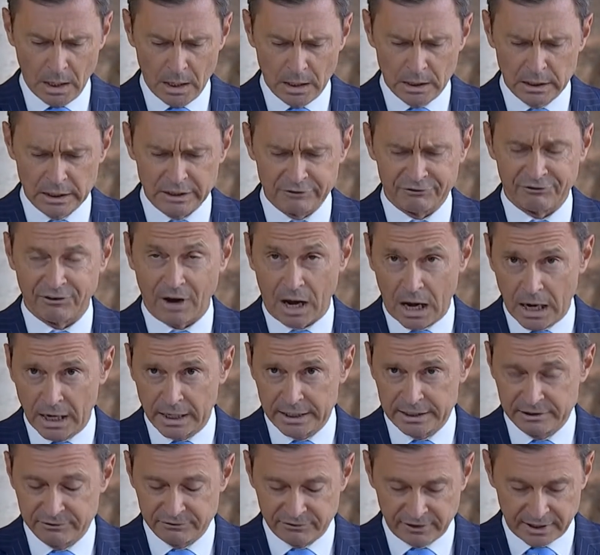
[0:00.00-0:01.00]
"If I
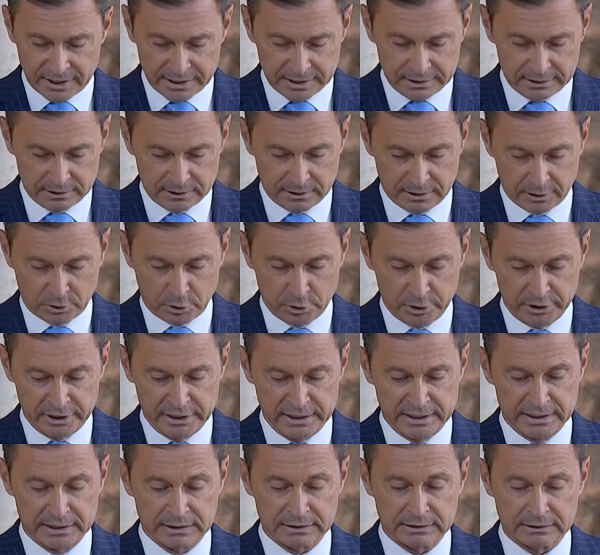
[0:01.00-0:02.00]
invade
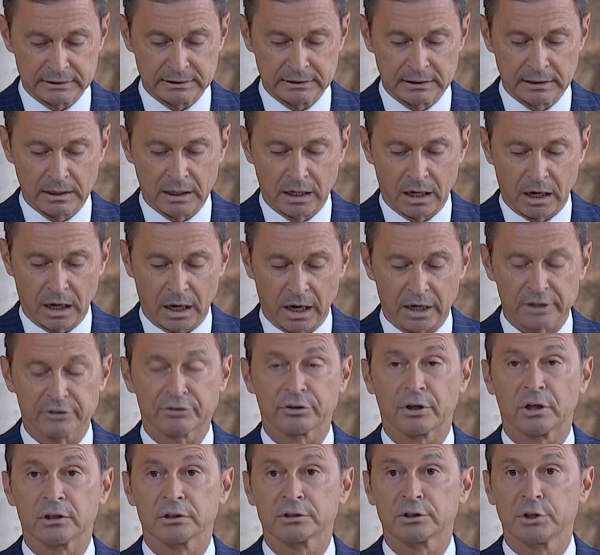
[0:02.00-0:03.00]
Laconia, I
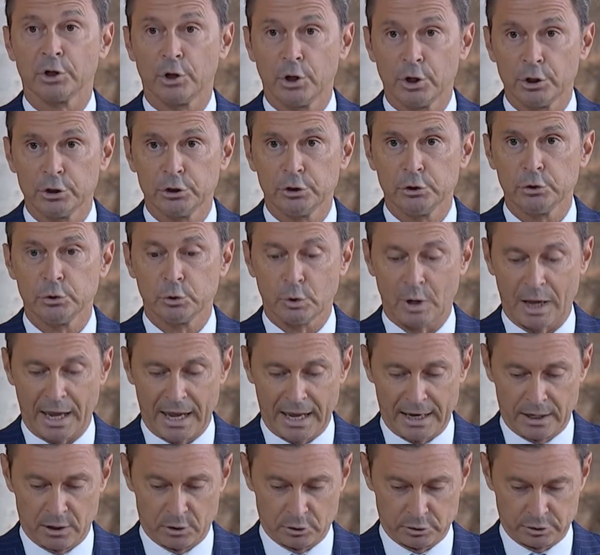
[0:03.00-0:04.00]
shall turn you
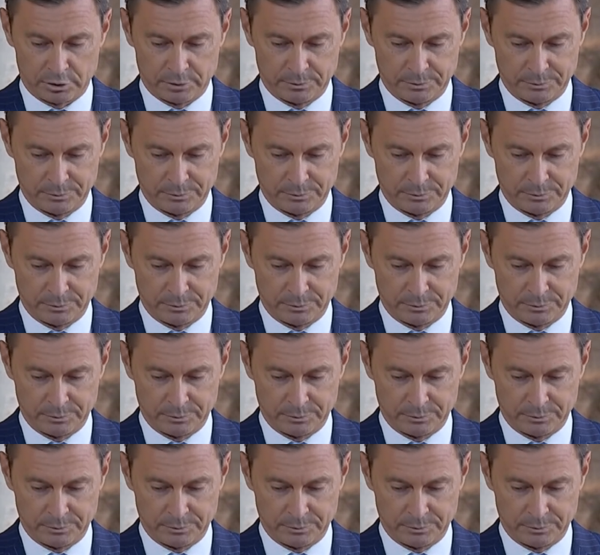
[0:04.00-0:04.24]
out."